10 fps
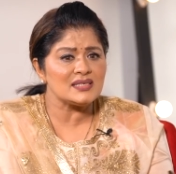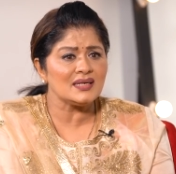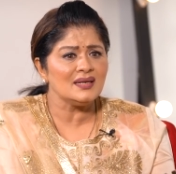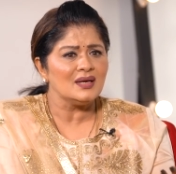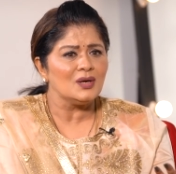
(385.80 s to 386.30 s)
I
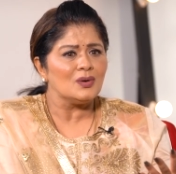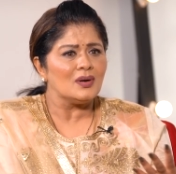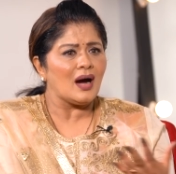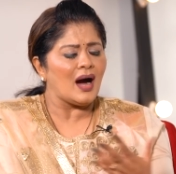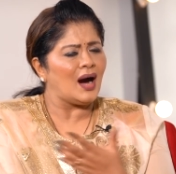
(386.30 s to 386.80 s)
said,
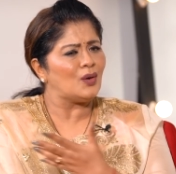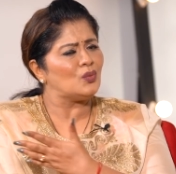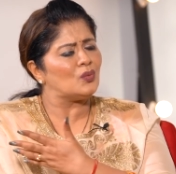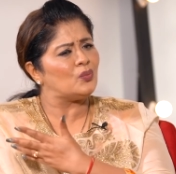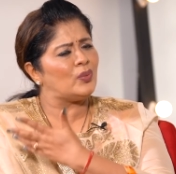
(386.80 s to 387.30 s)
How,
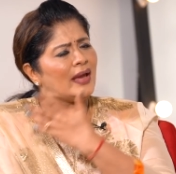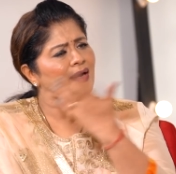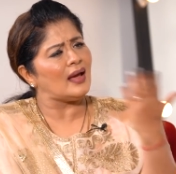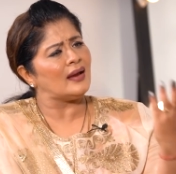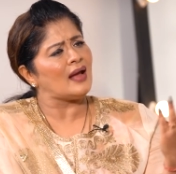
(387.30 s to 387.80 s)

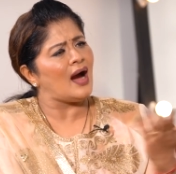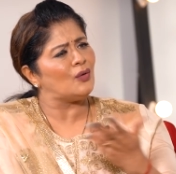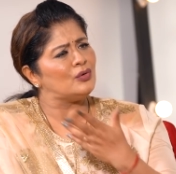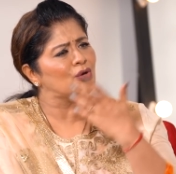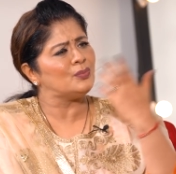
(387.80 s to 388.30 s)
where, and
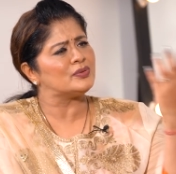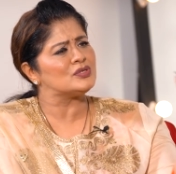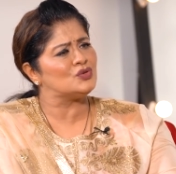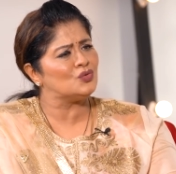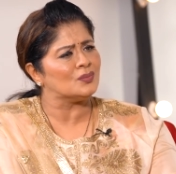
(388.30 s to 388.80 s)
how do you
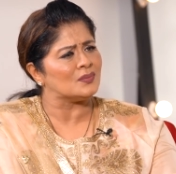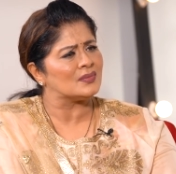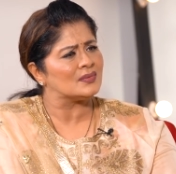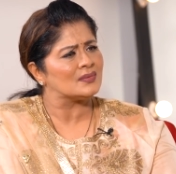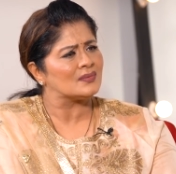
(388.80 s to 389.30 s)

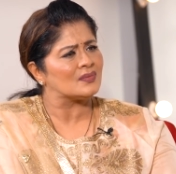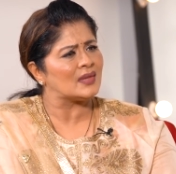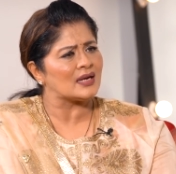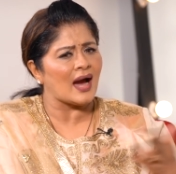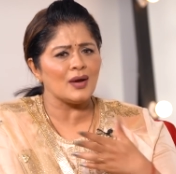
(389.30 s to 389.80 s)
presume
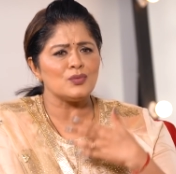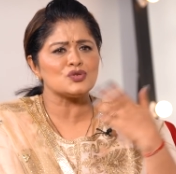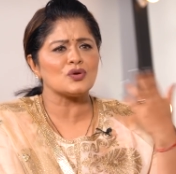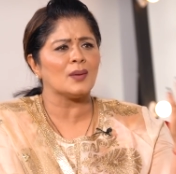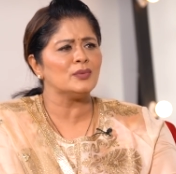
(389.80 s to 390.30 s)
that I
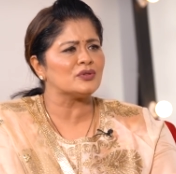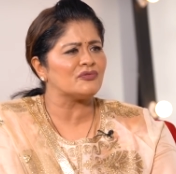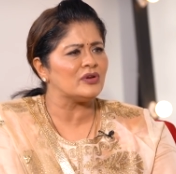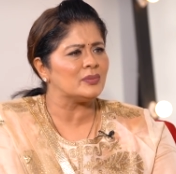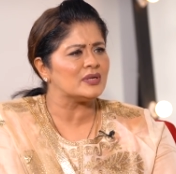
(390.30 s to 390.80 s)
was to come into the
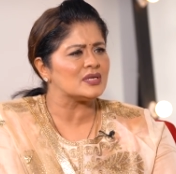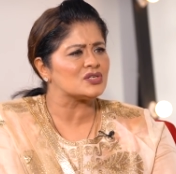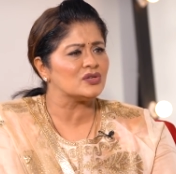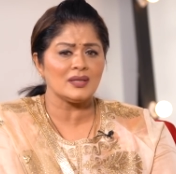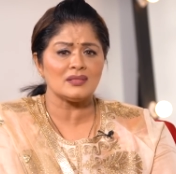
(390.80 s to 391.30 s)
film
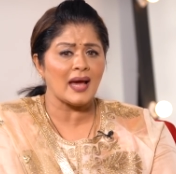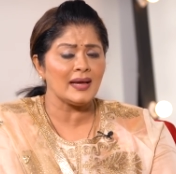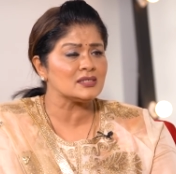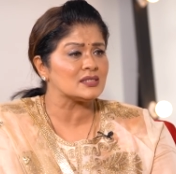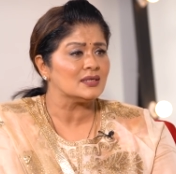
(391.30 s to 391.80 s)
industry. And
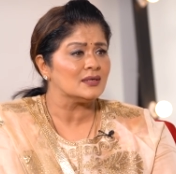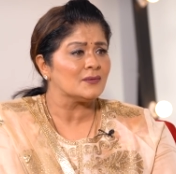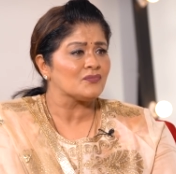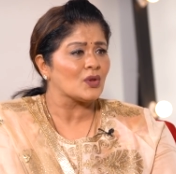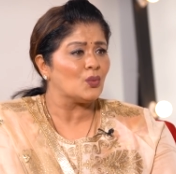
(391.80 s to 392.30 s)
thanks,
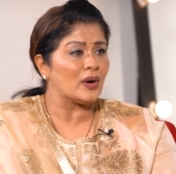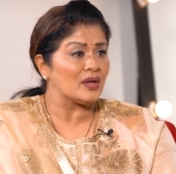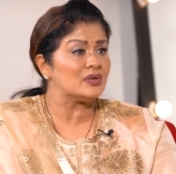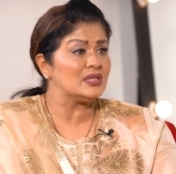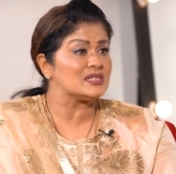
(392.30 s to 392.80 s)

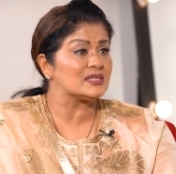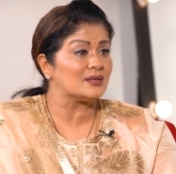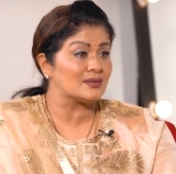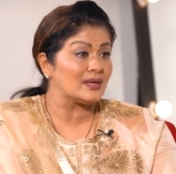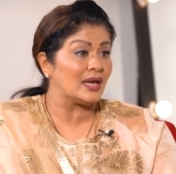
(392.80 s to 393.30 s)
whatever they
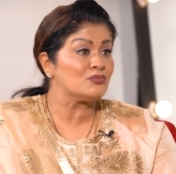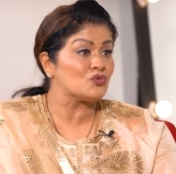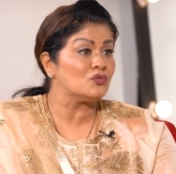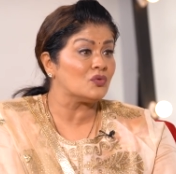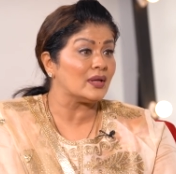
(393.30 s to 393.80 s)
said came
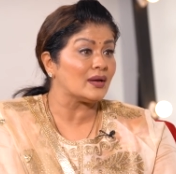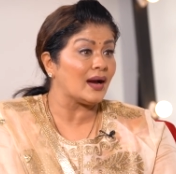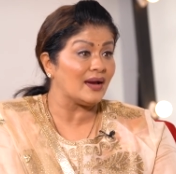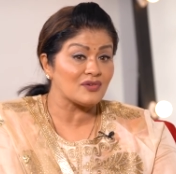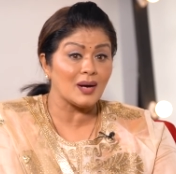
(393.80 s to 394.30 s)
true today.
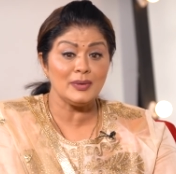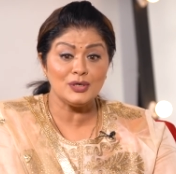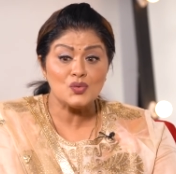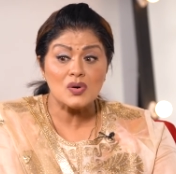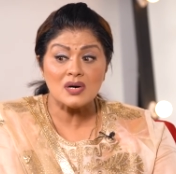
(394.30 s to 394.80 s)
I have come hmm.
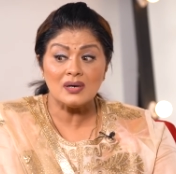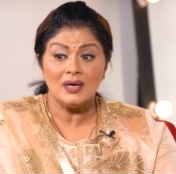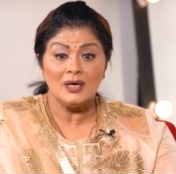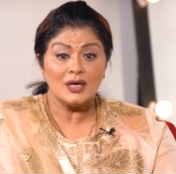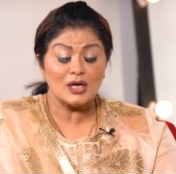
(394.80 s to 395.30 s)
into a
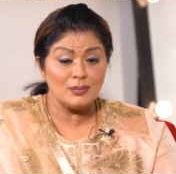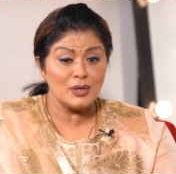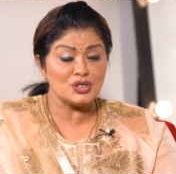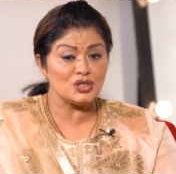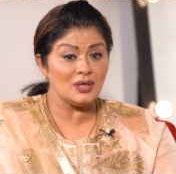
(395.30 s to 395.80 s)

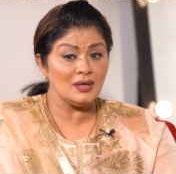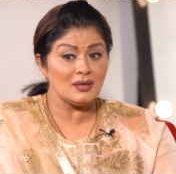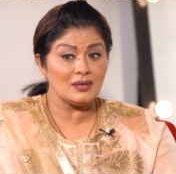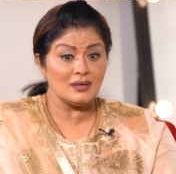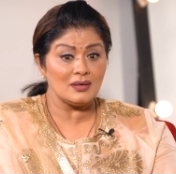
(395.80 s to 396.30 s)
commercial
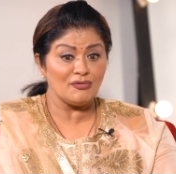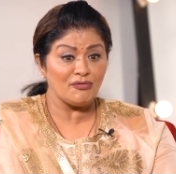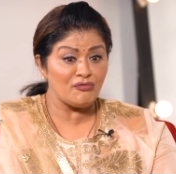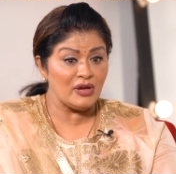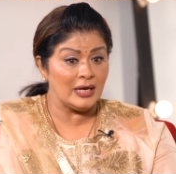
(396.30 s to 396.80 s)

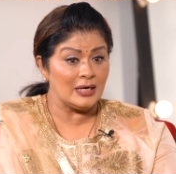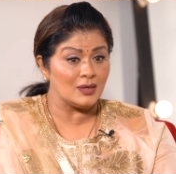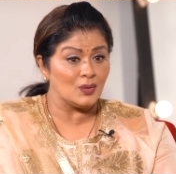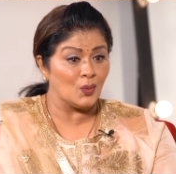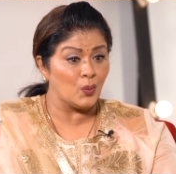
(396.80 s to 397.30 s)
field
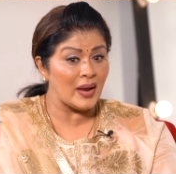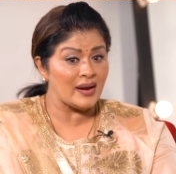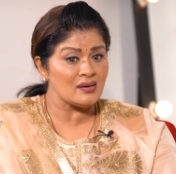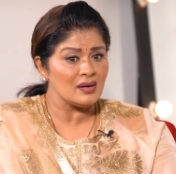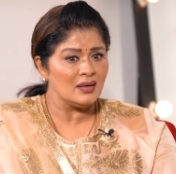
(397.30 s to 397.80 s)

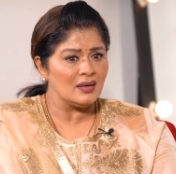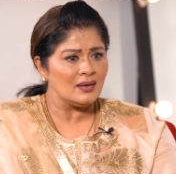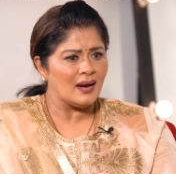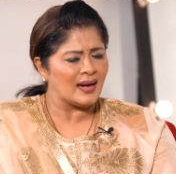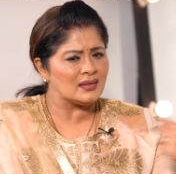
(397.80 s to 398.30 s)
where
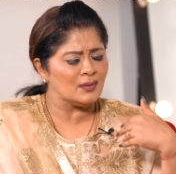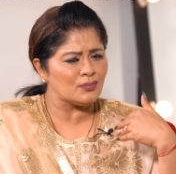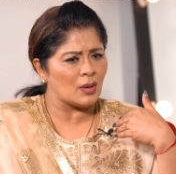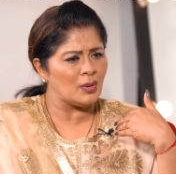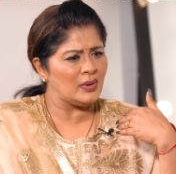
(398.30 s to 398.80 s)
I think
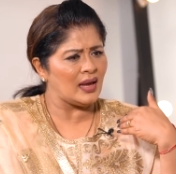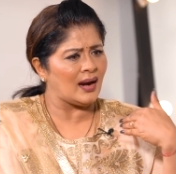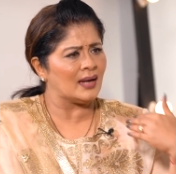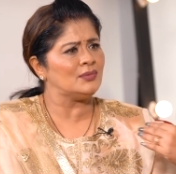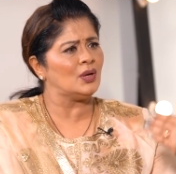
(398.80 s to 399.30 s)
probably
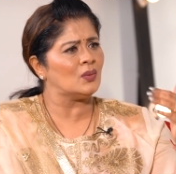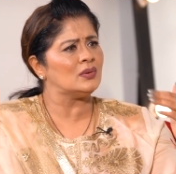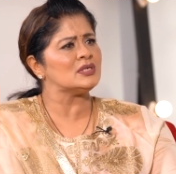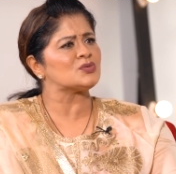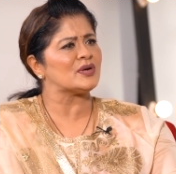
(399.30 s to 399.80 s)
I'm the
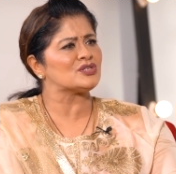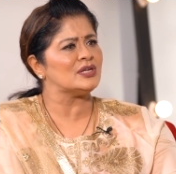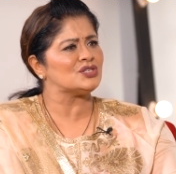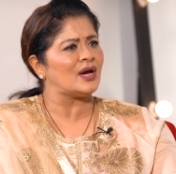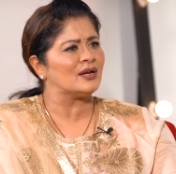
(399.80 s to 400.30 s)
only
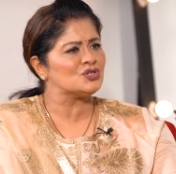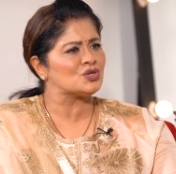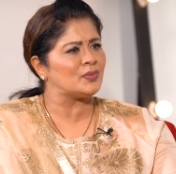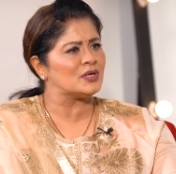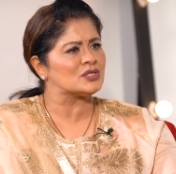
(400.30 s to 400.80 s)
specially
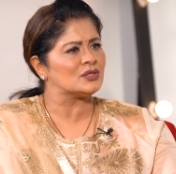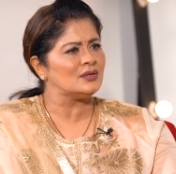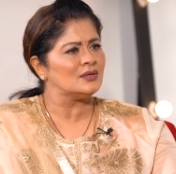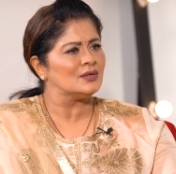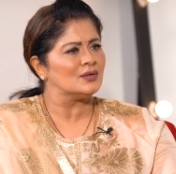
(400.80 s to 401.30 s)
challenged person